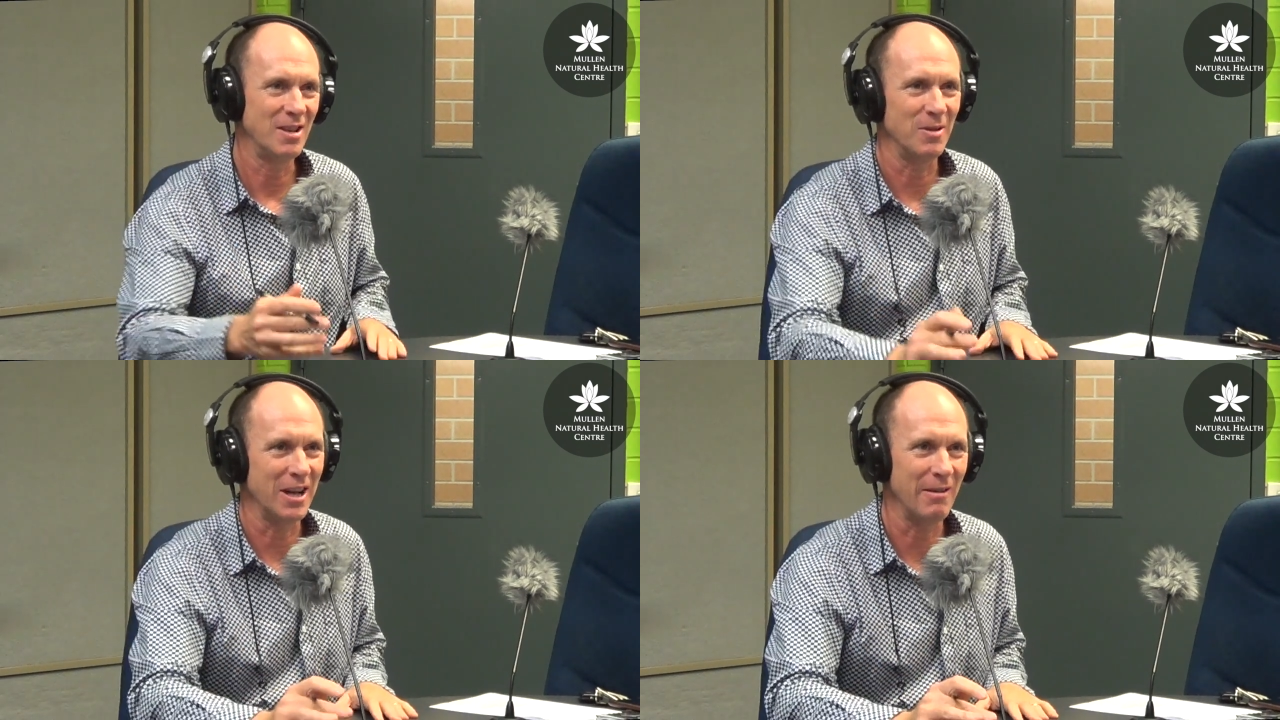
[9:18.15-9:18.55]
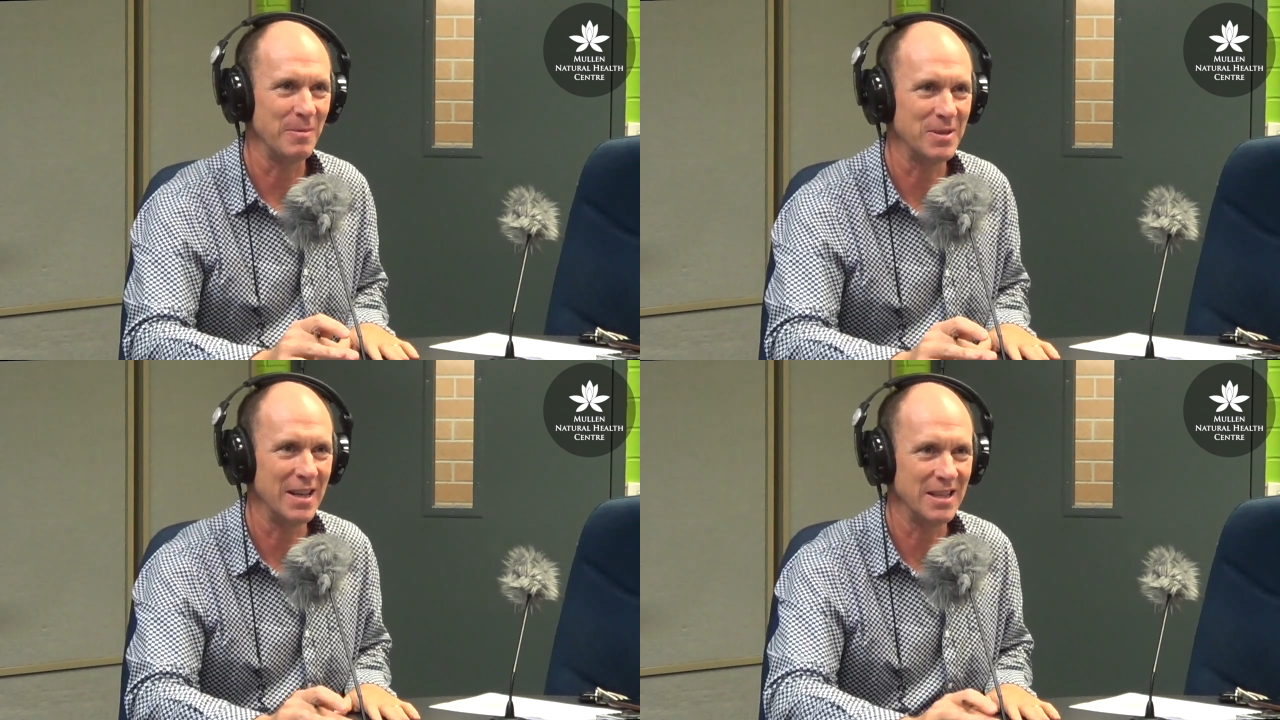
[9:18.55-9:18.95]
don't want to go
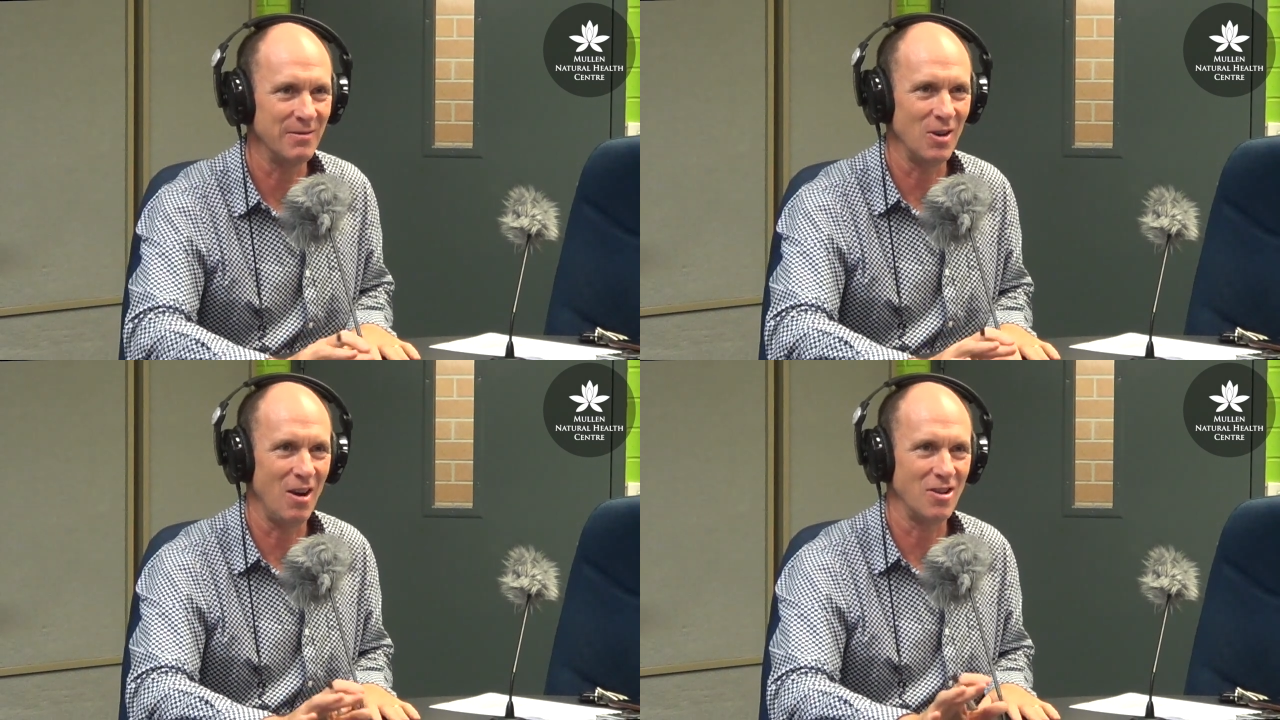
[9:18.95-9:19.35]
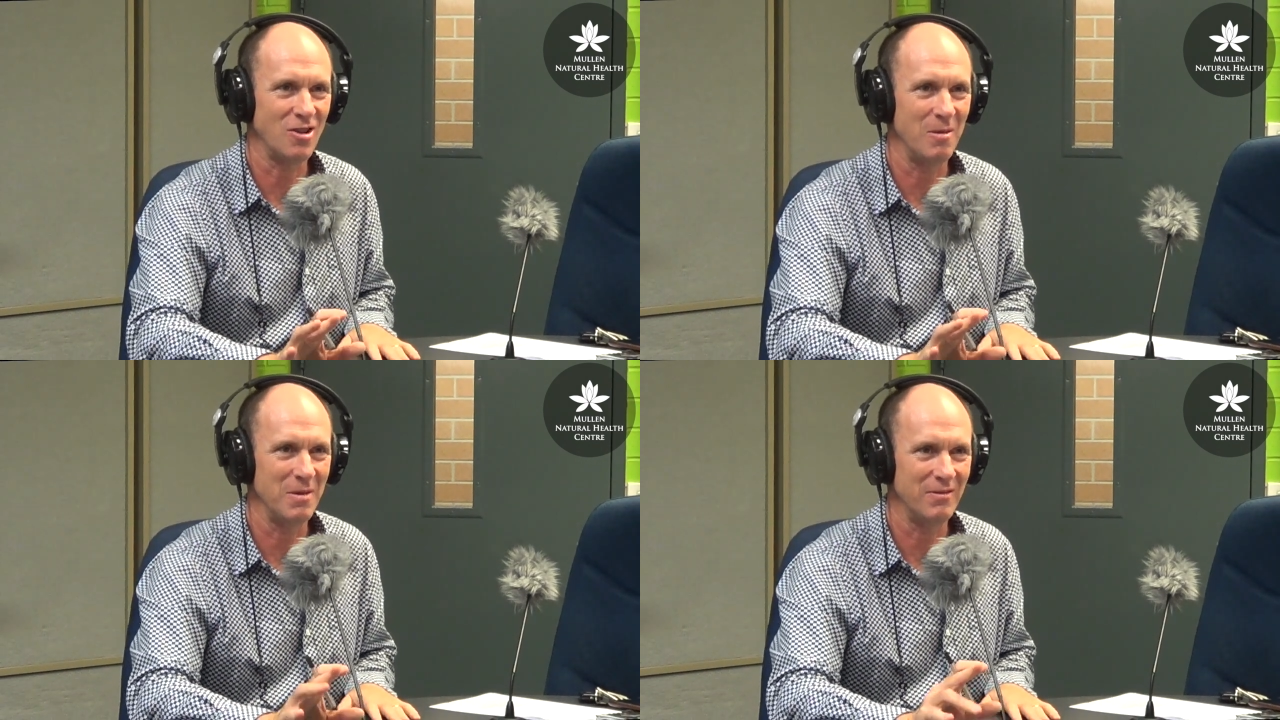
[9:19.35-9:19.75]
upstairs of a night
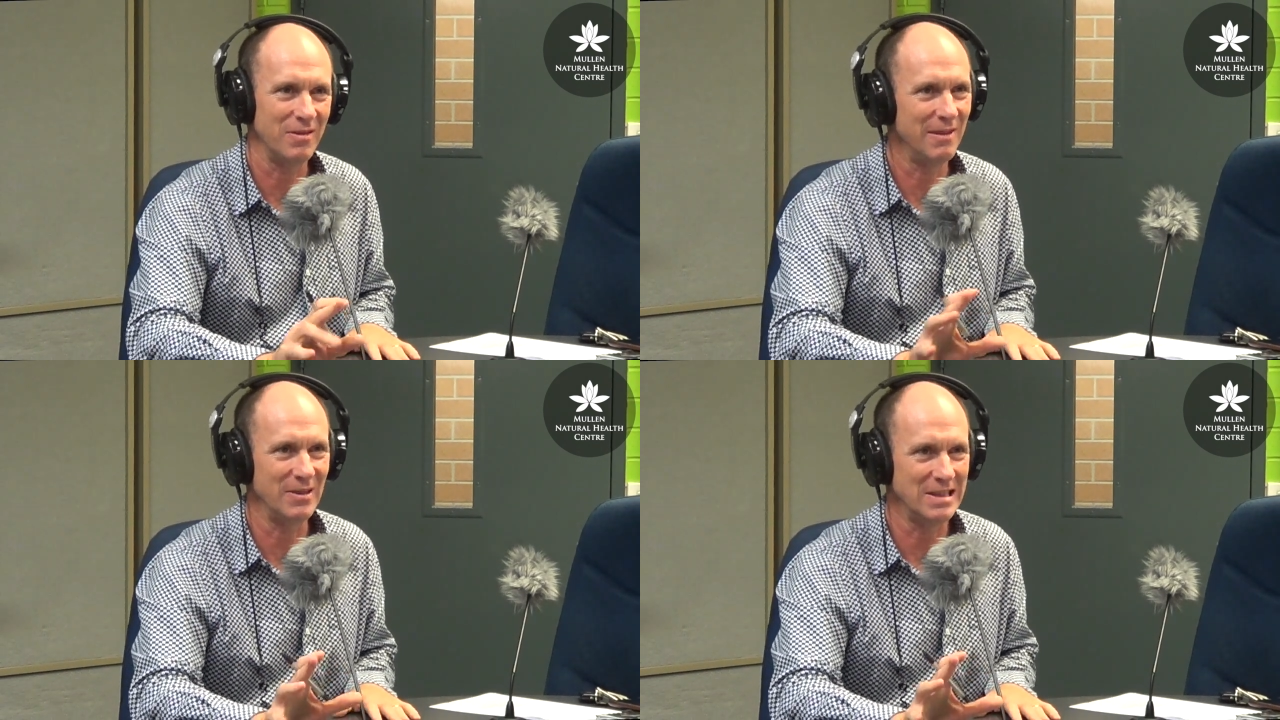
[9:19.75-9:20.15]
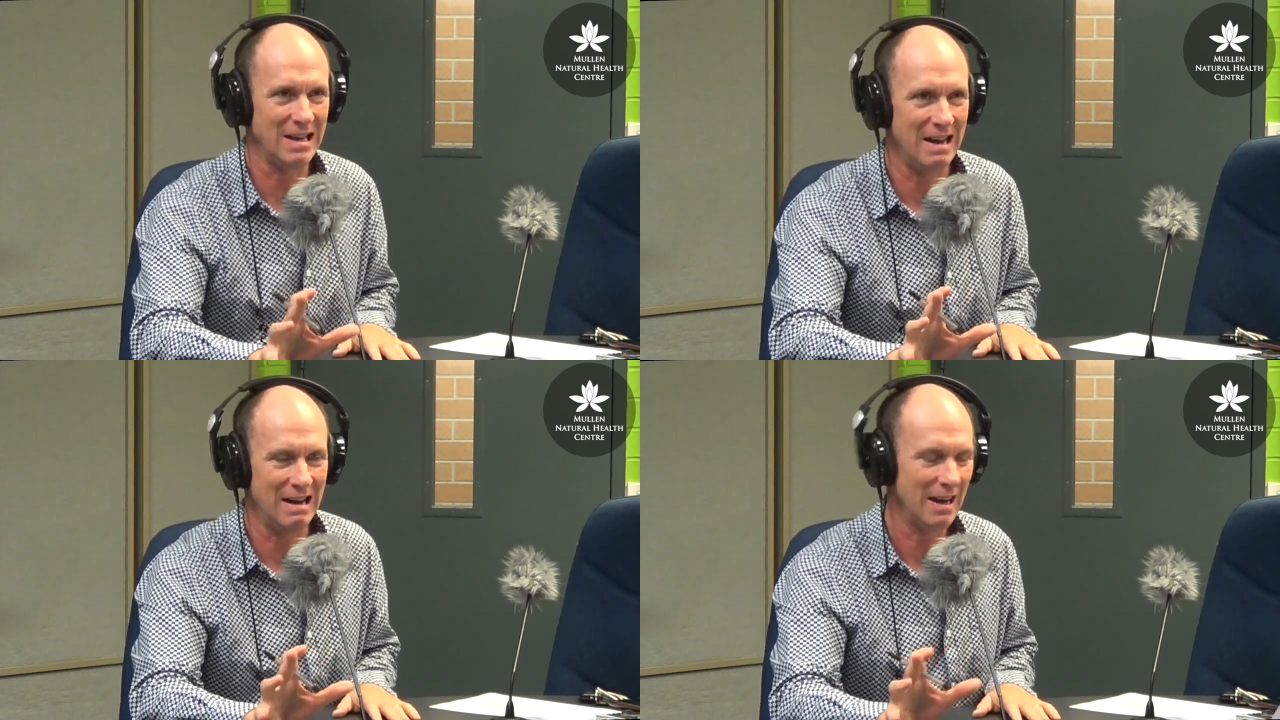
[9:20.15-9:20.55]
time if it's
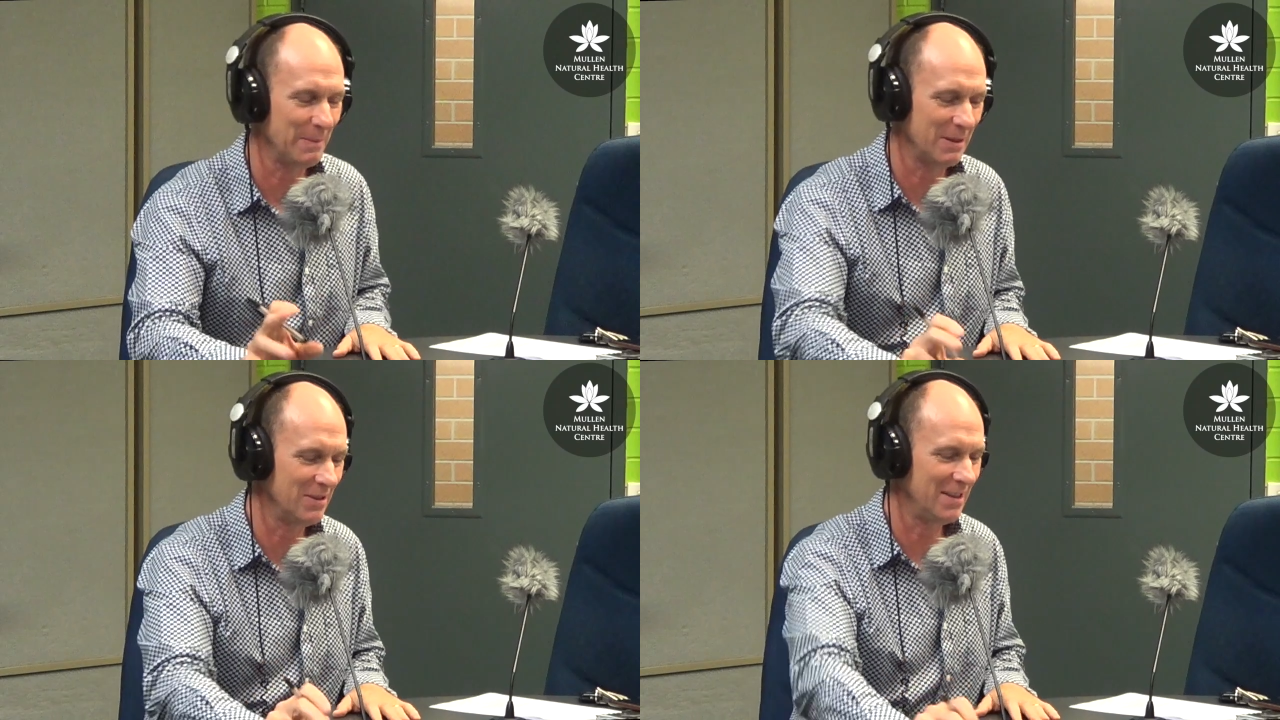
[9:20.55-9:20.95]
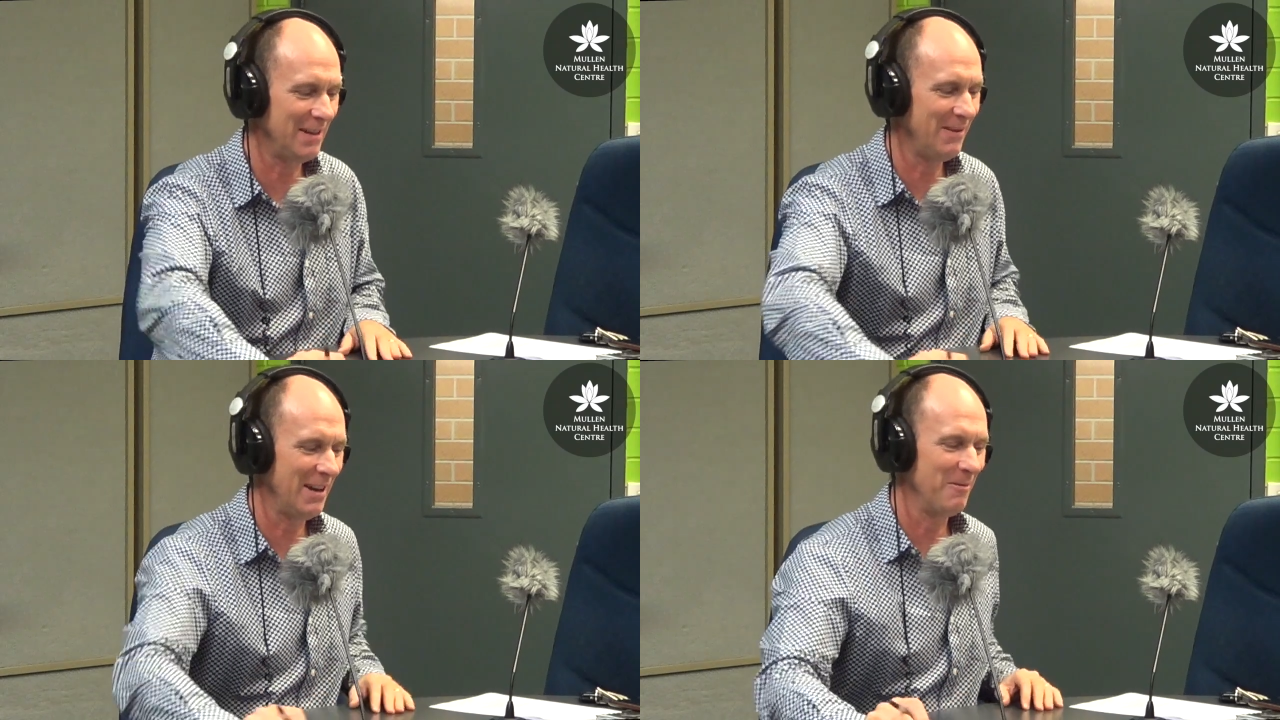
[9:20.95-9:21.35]
dark, because you
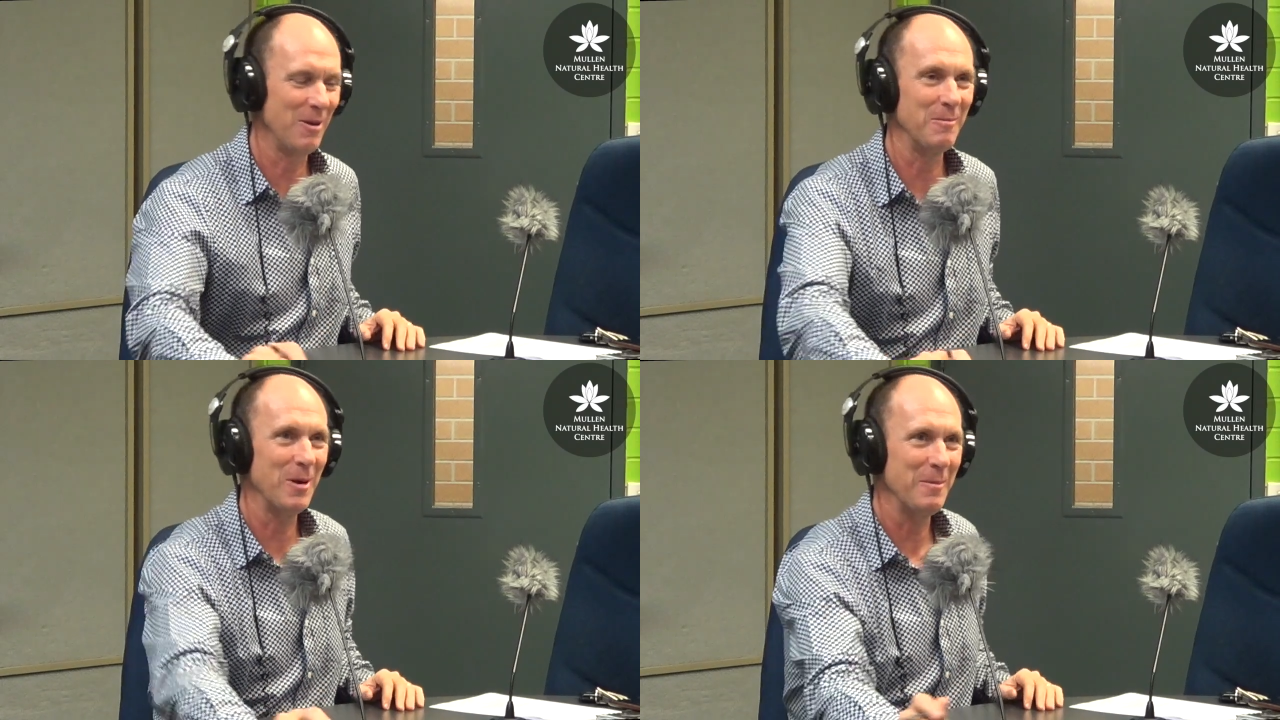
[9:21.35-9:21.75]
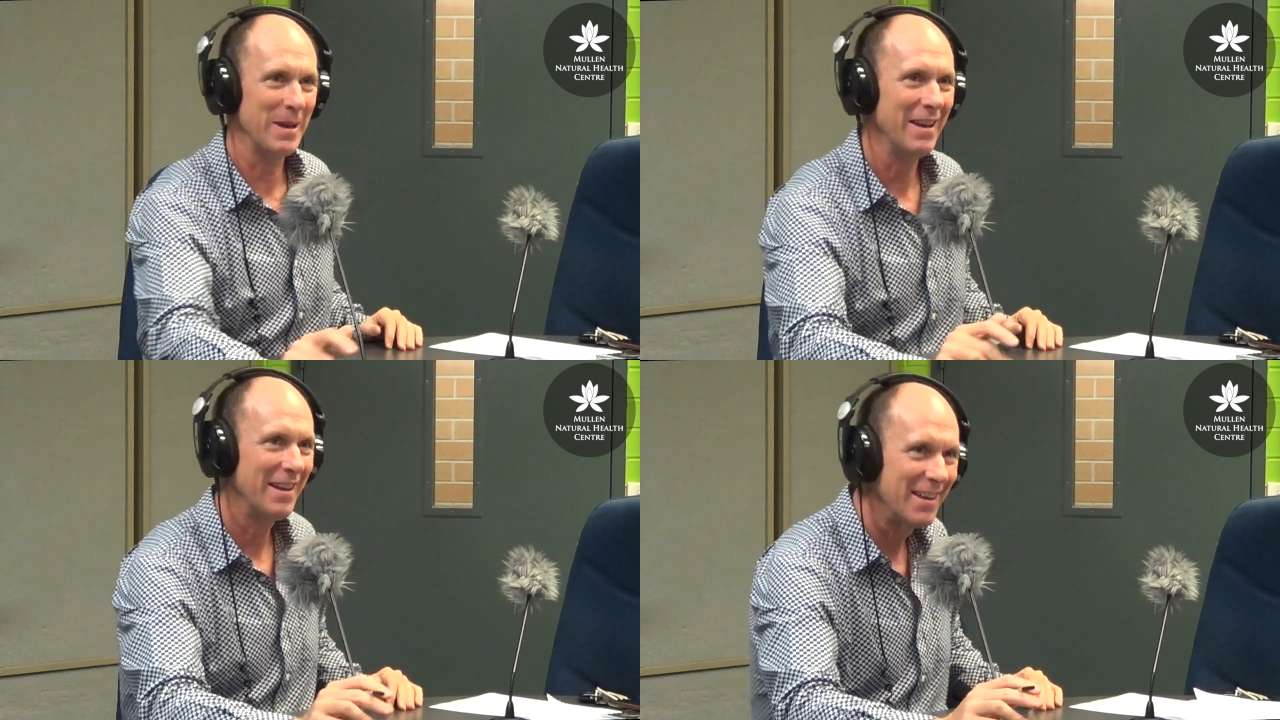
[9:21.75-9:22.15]
never know what might
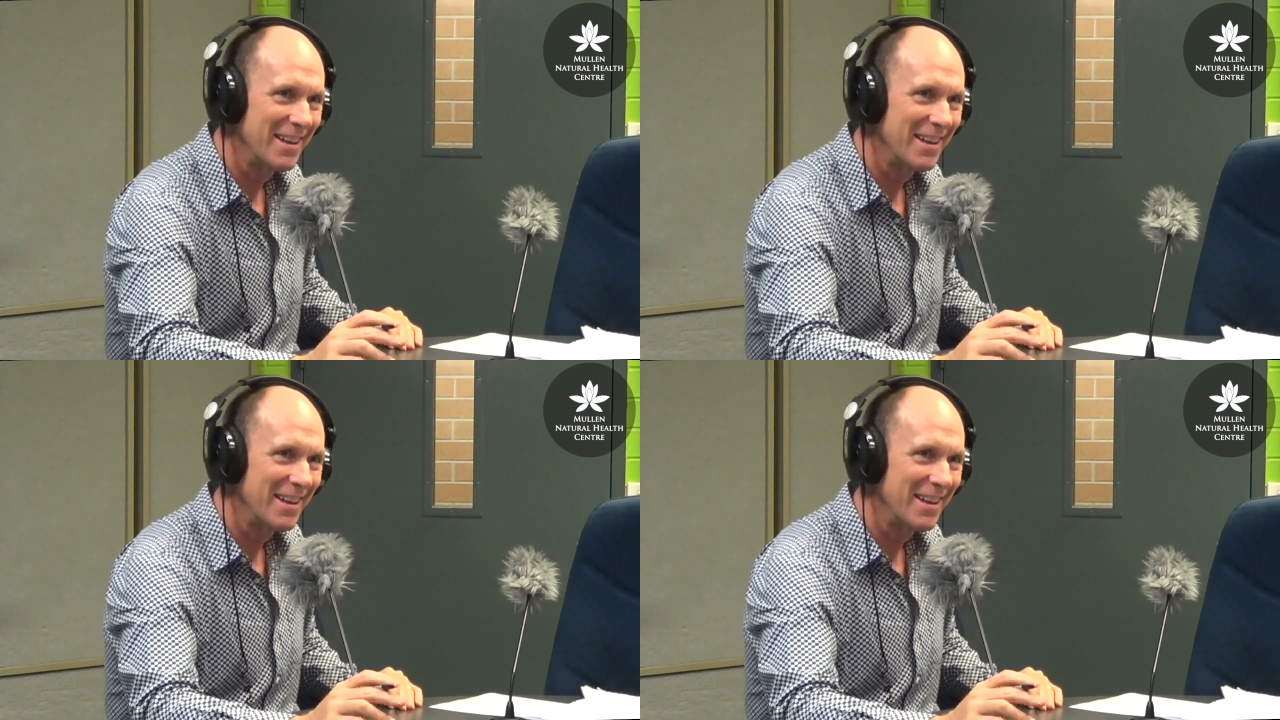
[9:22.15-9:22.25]
be